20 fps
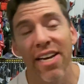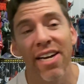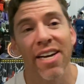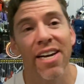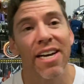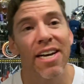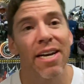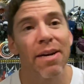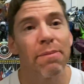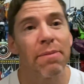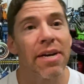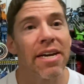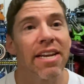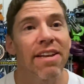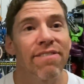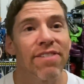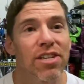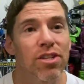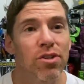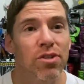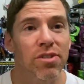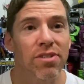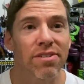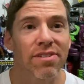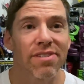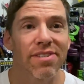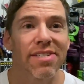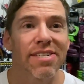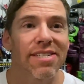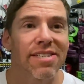And if it
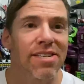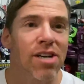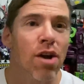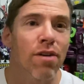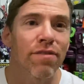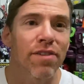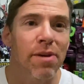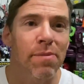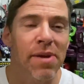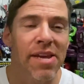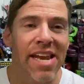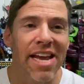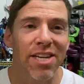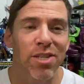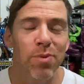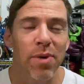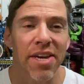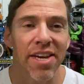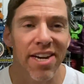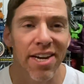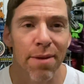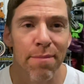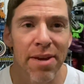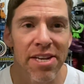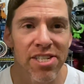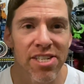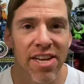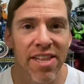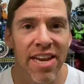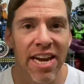doesn't, hopefully it'll be next week and I can
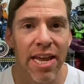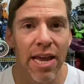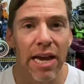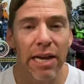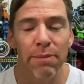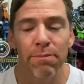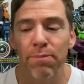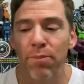mention it then anyhow.